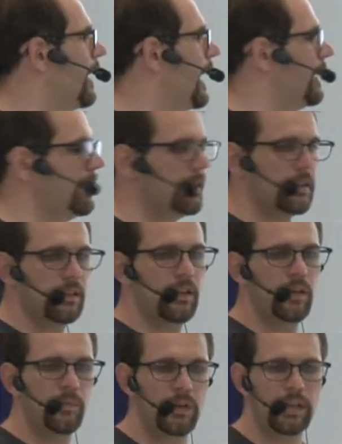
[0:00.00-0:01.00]
And it does a
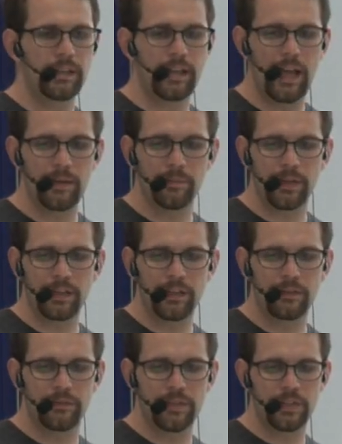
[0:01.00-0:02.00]
lot more than that, but
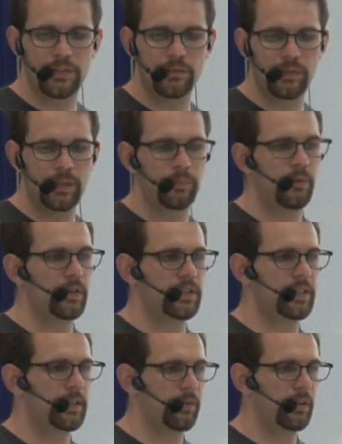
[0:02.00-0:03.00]
if you just do import
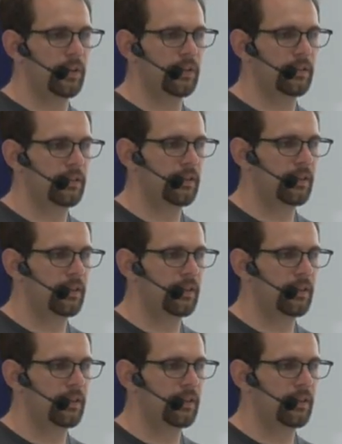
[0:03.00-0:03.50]
Seaborn,